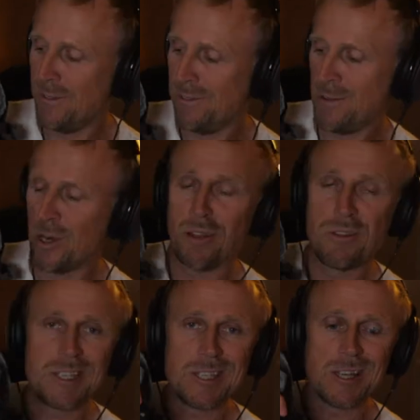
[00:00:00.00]
If you flip it onto
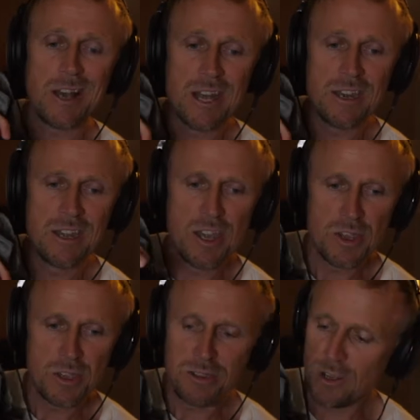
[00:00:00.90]
this side,
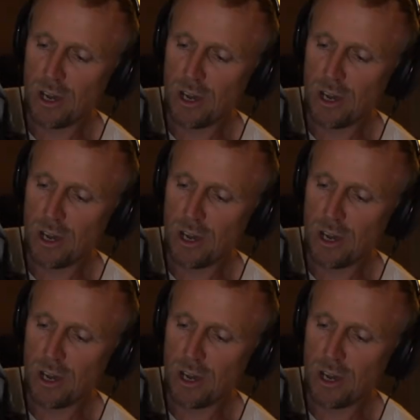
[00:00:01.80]
you've